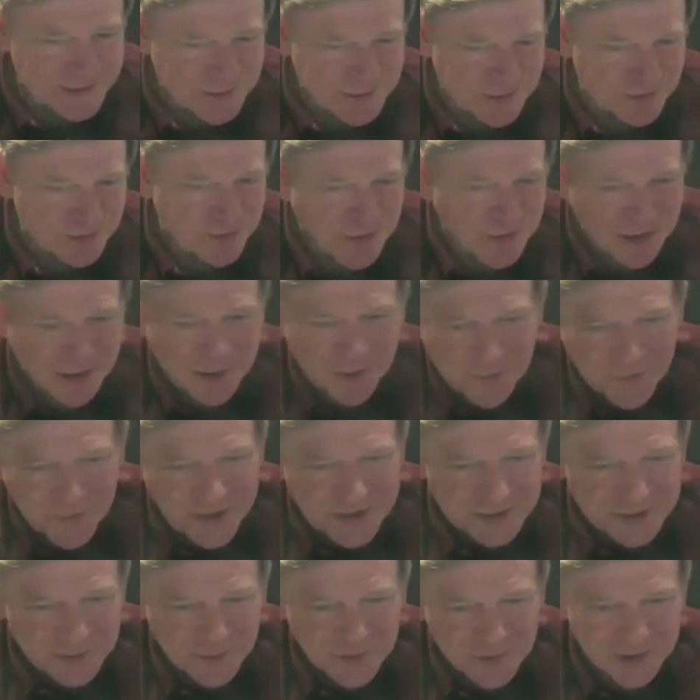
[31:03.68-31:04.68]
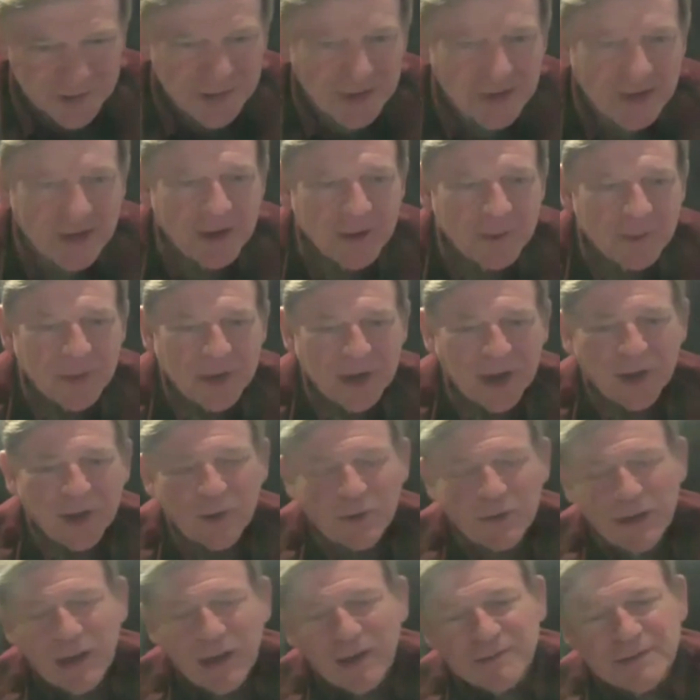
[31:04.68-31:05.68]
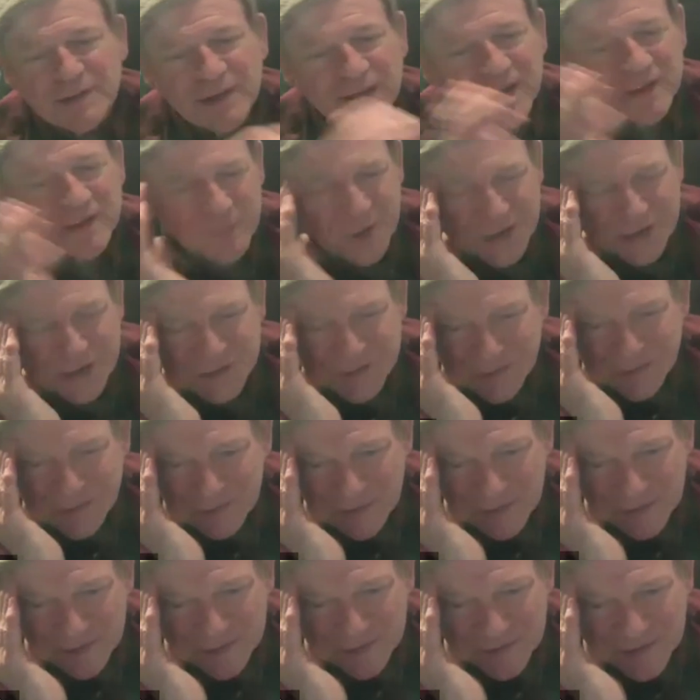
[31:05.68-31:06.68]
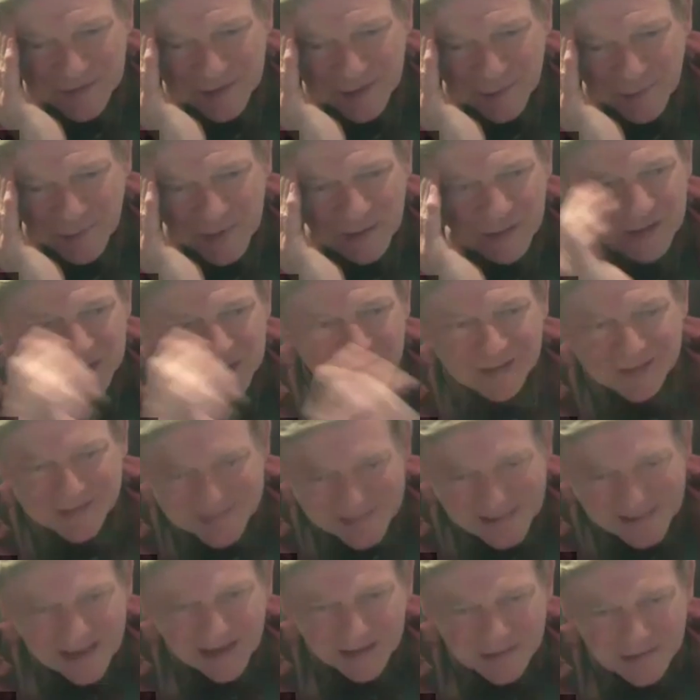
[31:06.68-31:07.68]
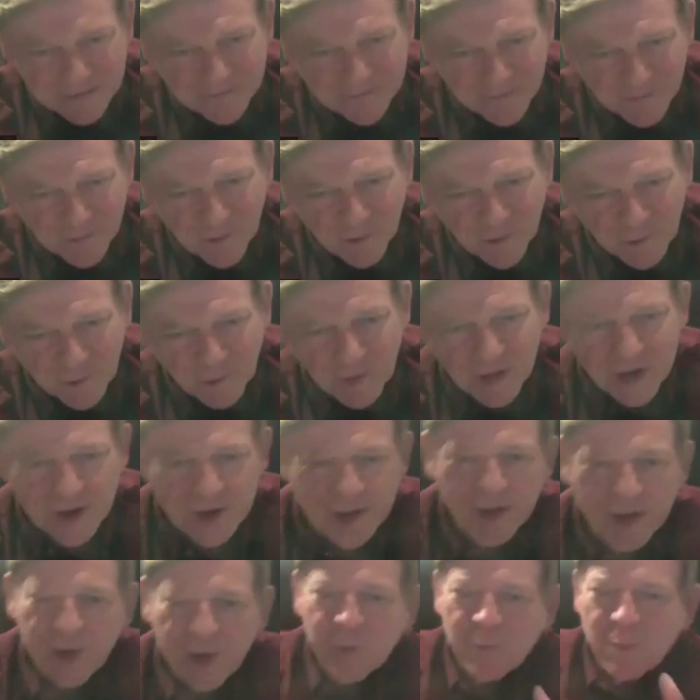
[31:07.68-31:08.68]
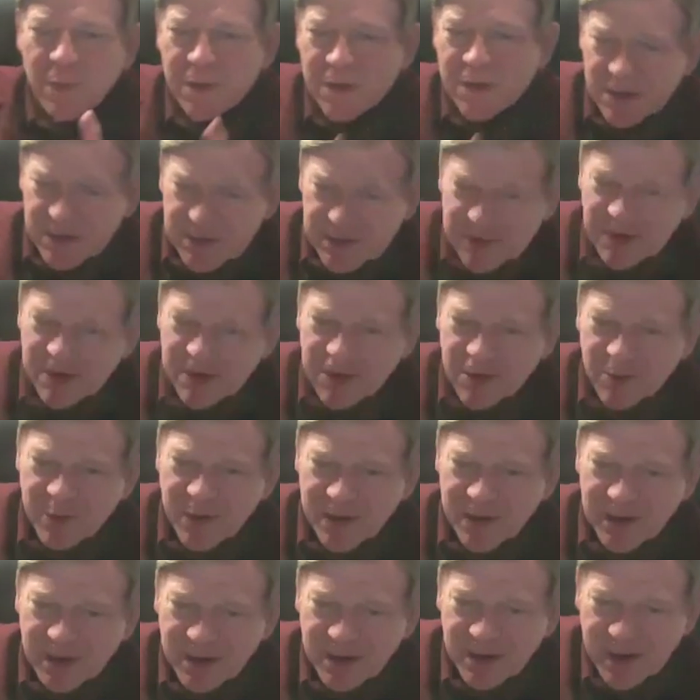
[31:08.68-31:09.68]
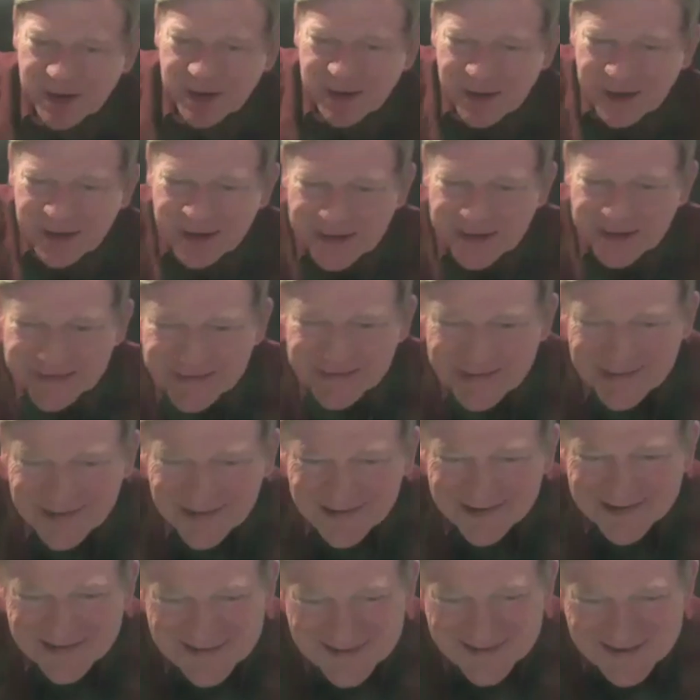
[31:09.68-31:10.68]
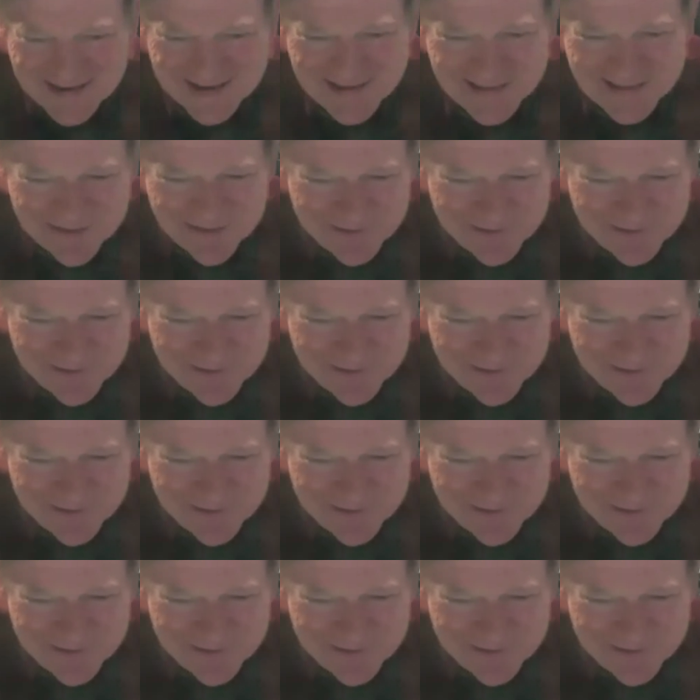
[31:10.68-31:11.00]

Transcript: they're trying to mess with, but I don't have to have my student think about it in that difficult way. We can think about it like it is in the